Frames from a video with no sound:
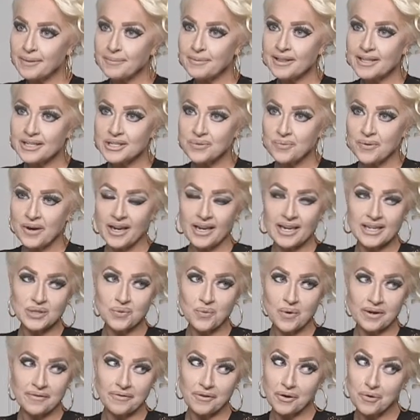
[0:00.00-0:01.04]
but this ring is
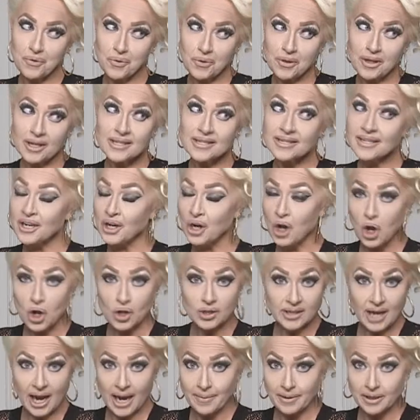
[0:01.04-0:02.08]
one of the coolest in all
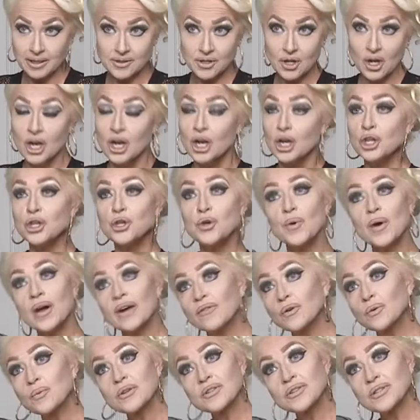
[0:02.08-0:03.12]
diamonds you
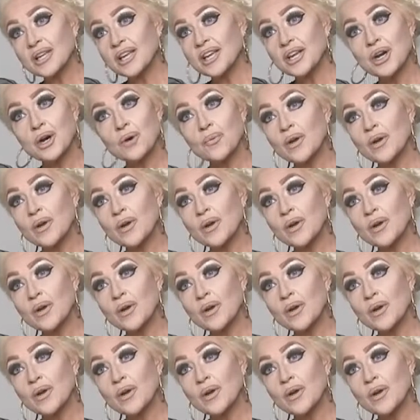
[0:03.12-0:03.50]
ever will see here.